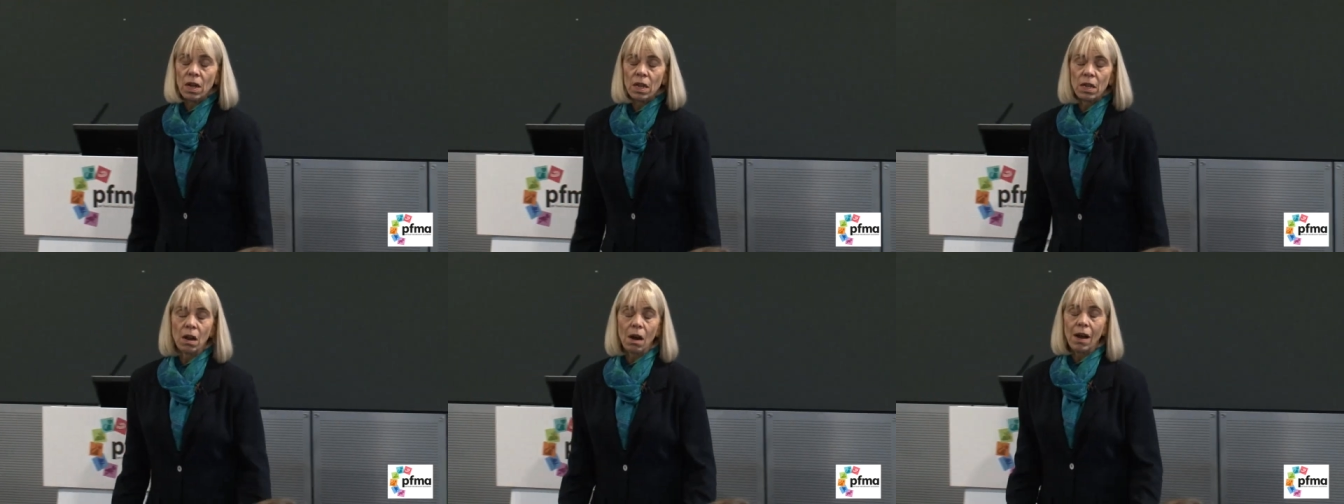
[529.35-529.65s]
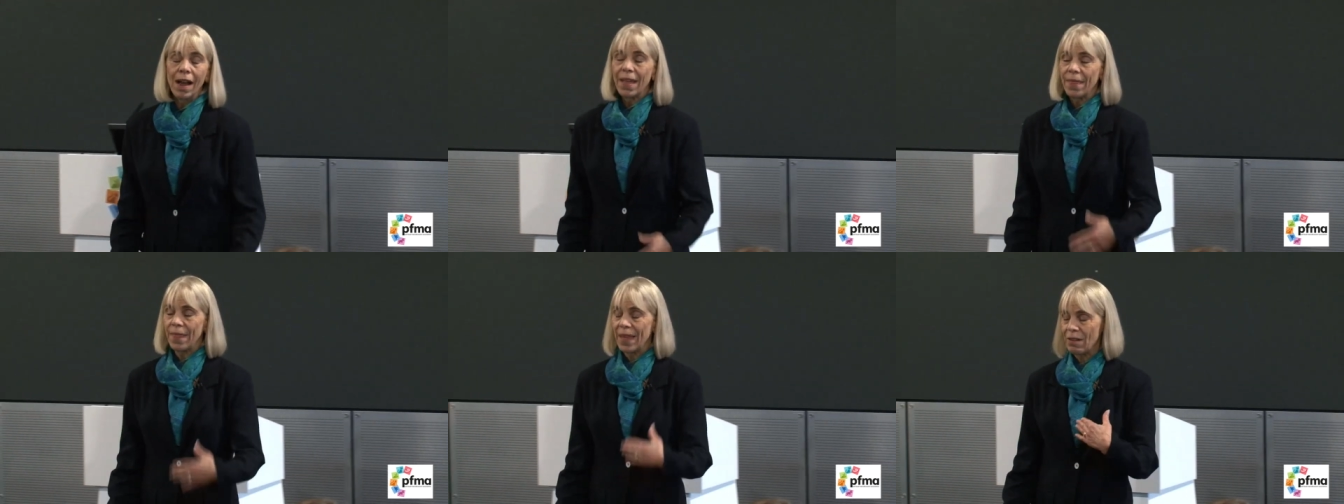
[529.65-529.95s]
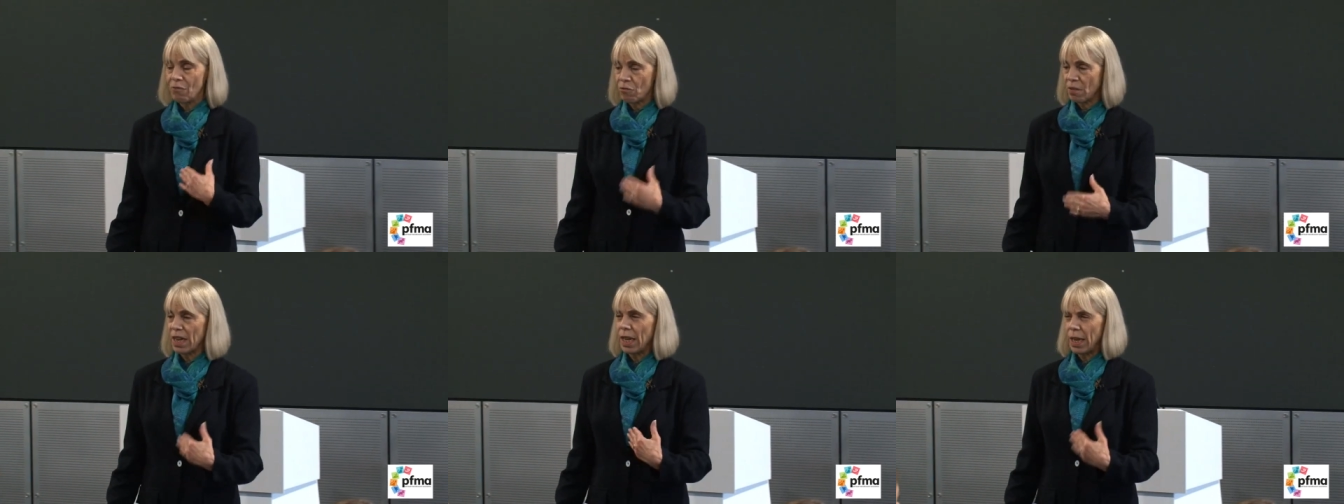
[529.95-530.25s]
diet that
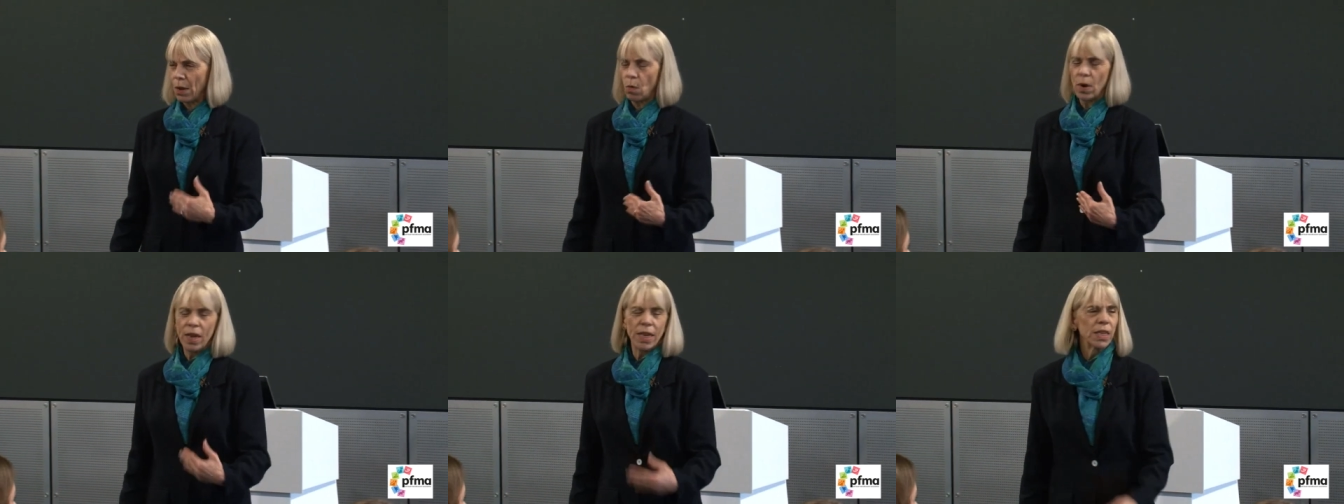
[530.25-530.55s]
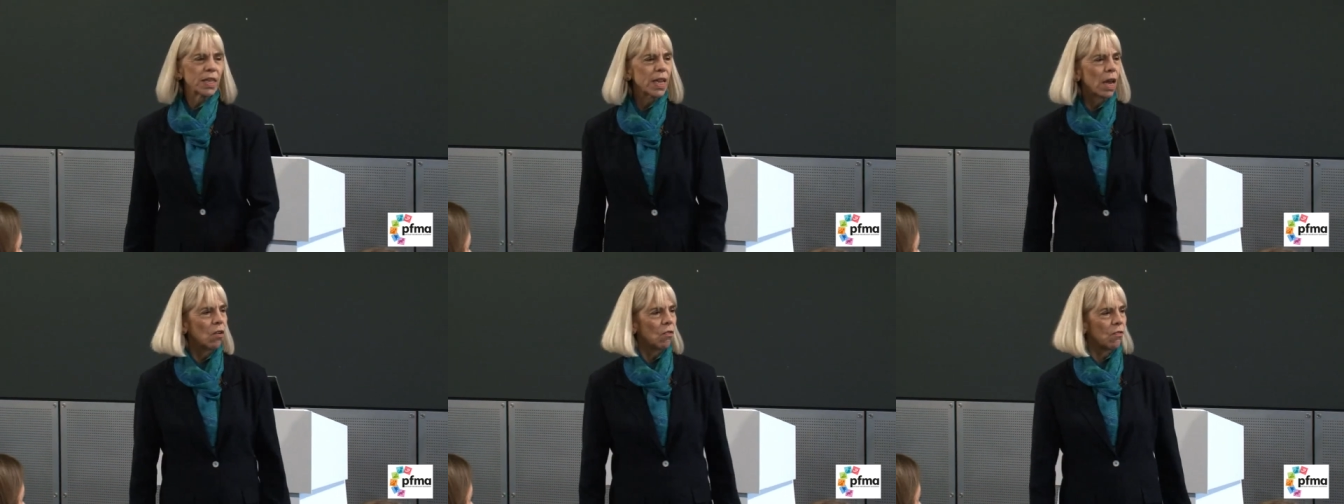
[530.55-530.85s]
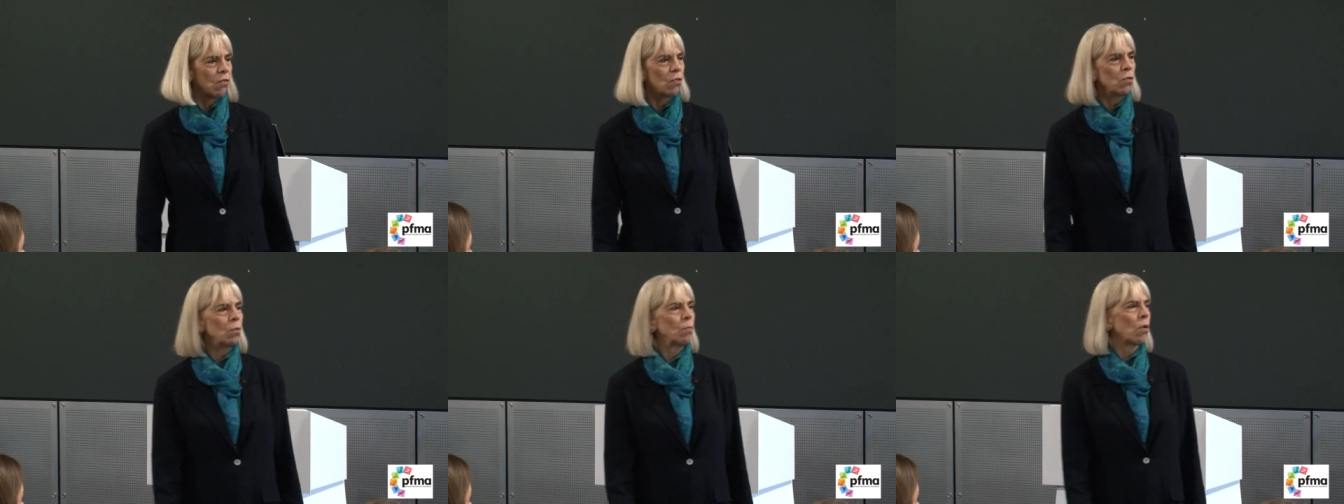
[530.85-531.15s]
really weans out
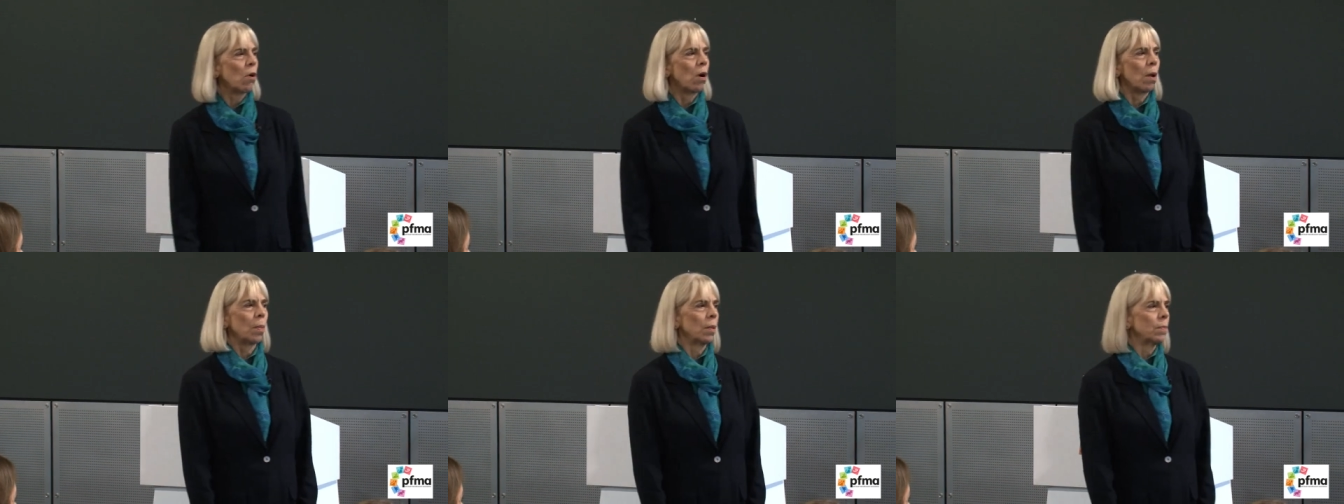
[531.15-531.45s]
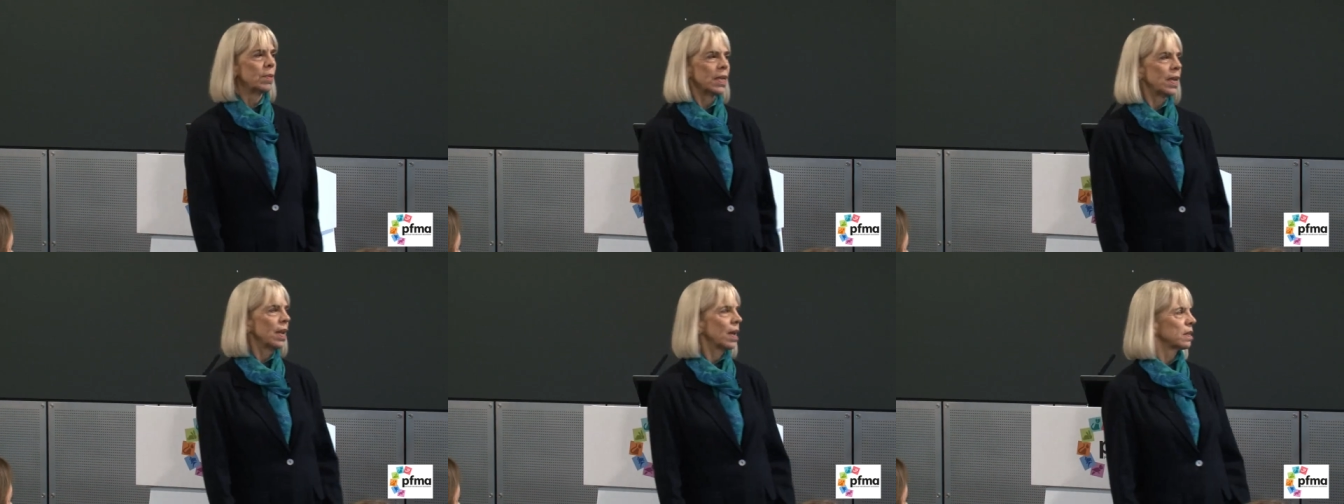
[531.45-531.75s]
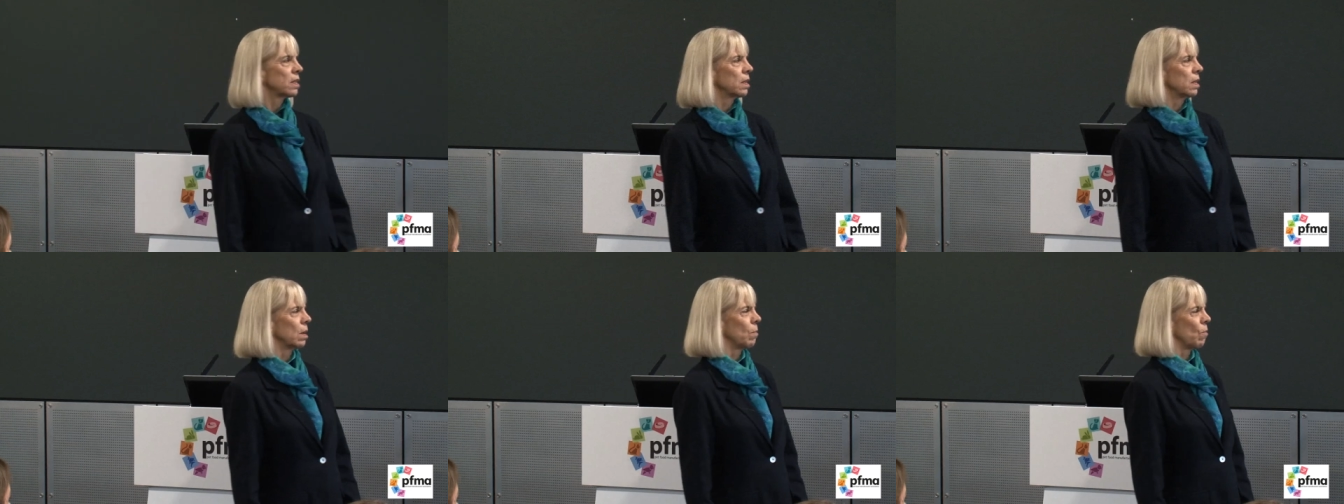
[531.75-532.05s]
food problems and
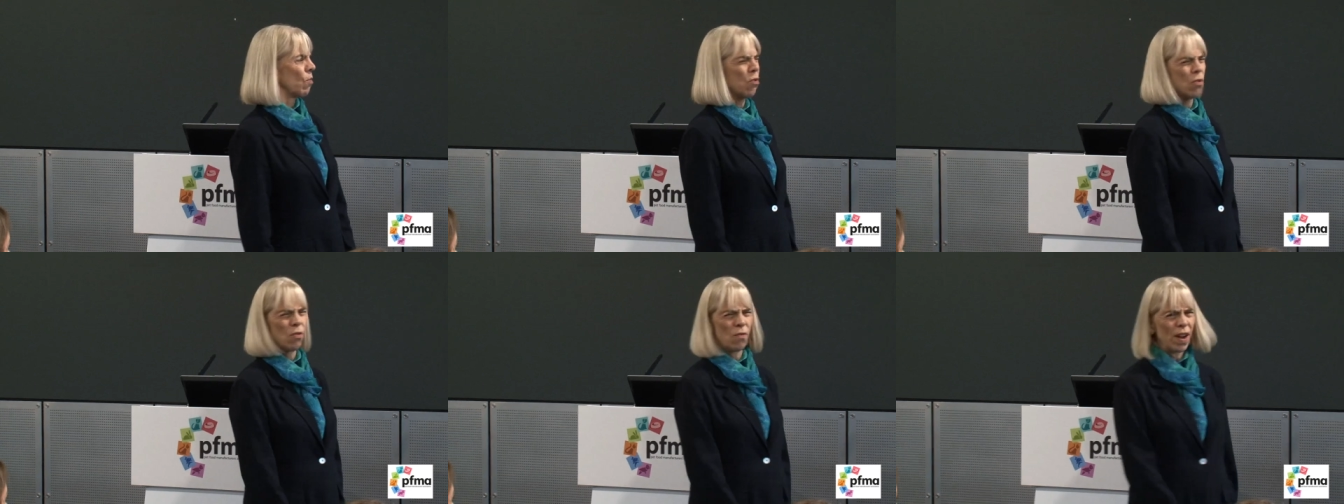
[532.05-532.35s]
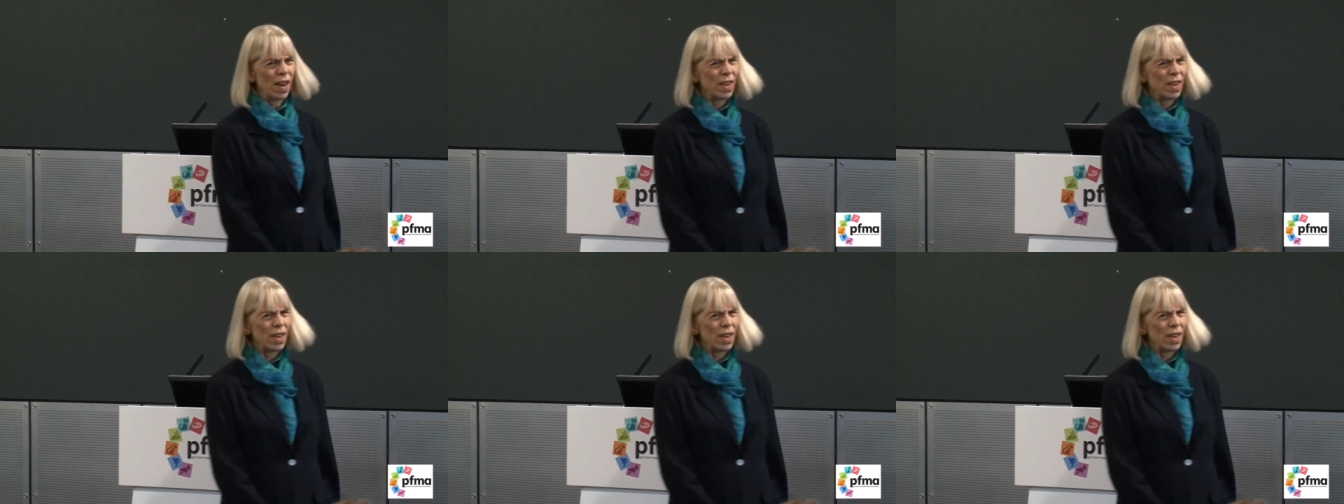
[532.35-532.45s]
hasn't improved,